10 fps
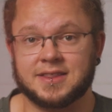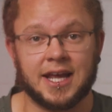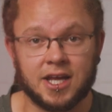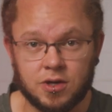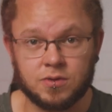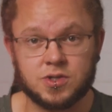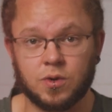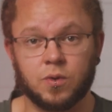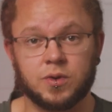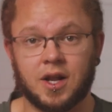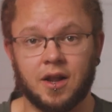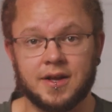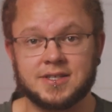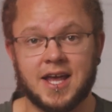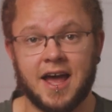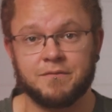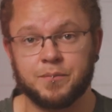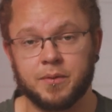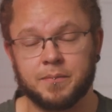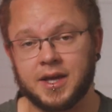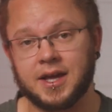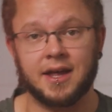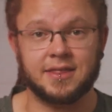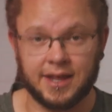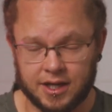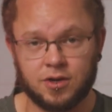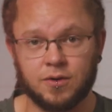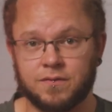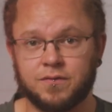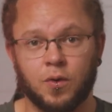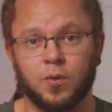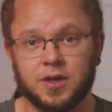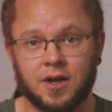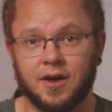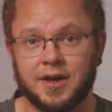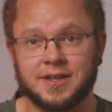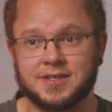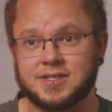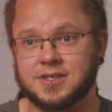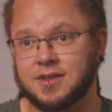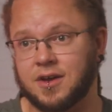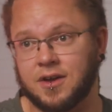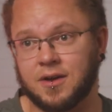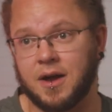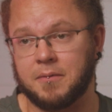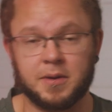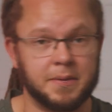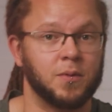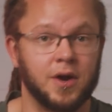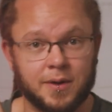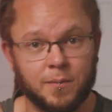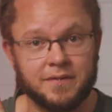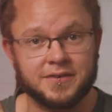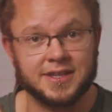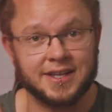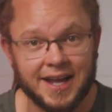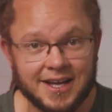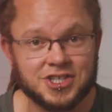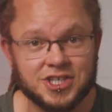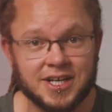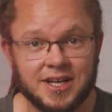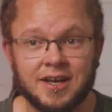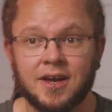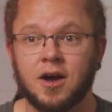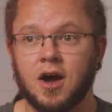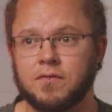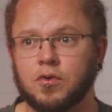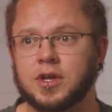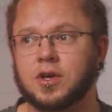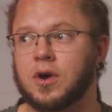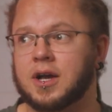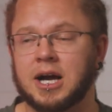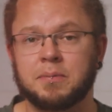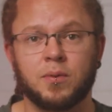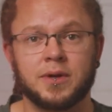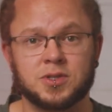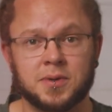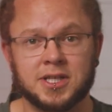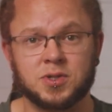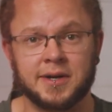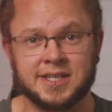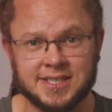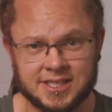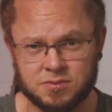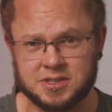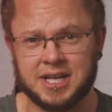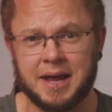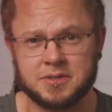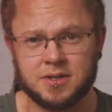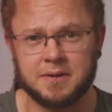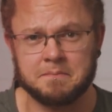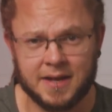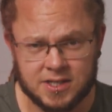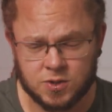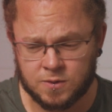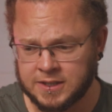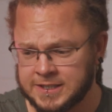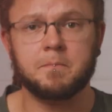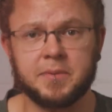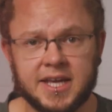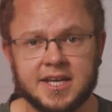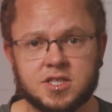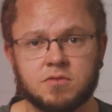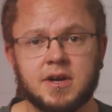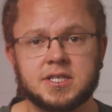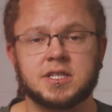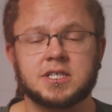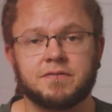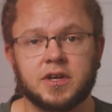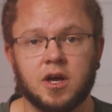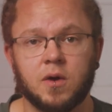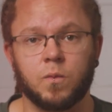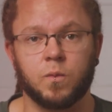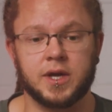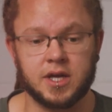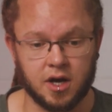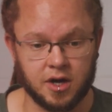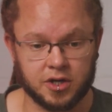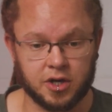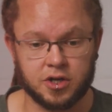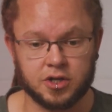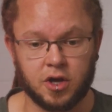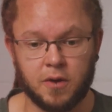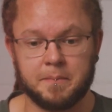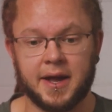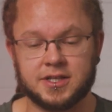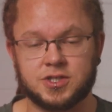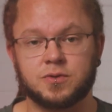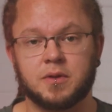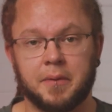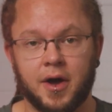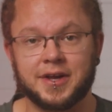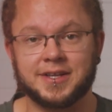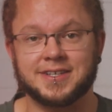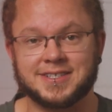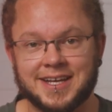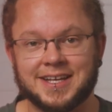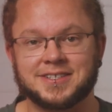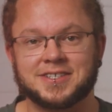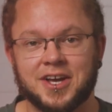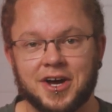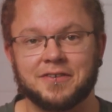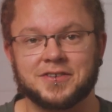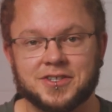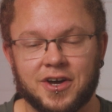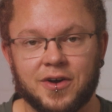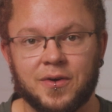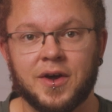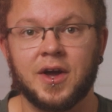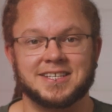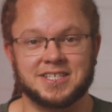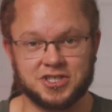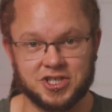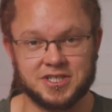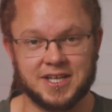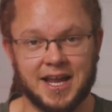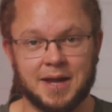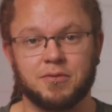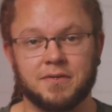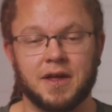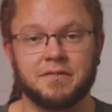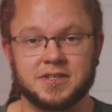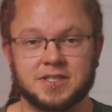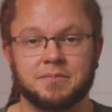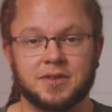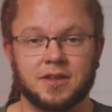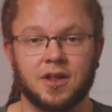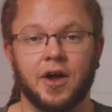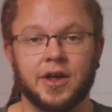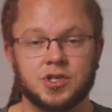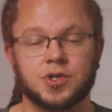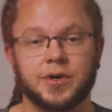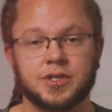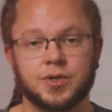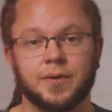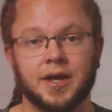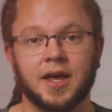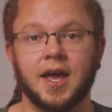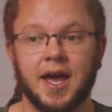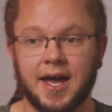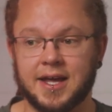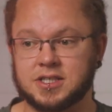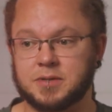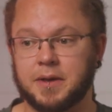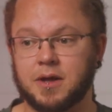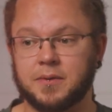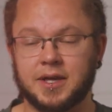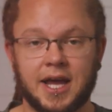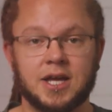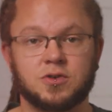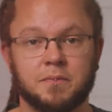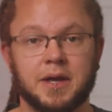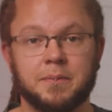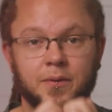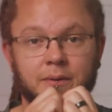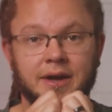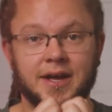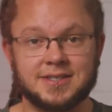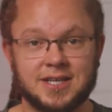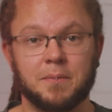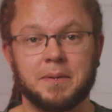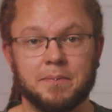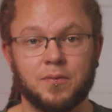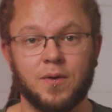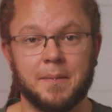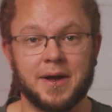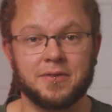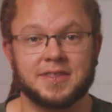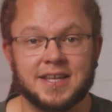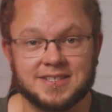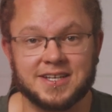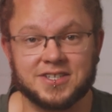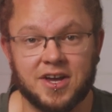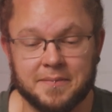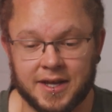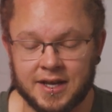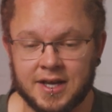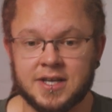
Thank you to all the clients that have booked me, and thank you for all the clients that I'm going to be working with in the next year. I've already got a couple in 2026, which is absolutely mental. But yes, the rest of this video, we are going to go back to the behind the scenes kind of style. This is just a labor of love and something that I enjoy doing, and to be able to engage with people and tell people about the things that excite me.